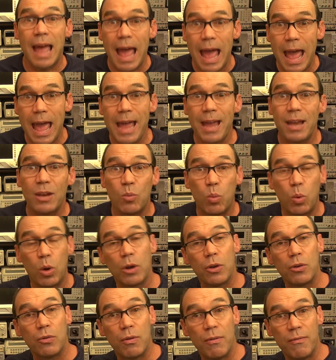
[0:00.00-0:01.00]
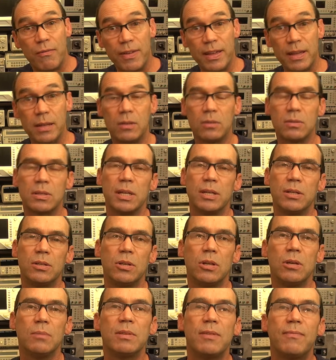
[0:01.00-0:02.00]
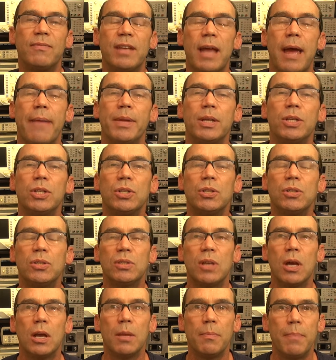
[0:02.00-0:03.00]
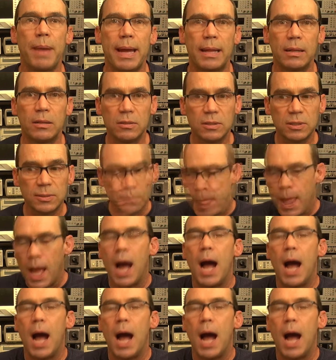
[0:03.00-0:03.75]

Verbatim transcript: and what it reveals in terms of damage to solar panels.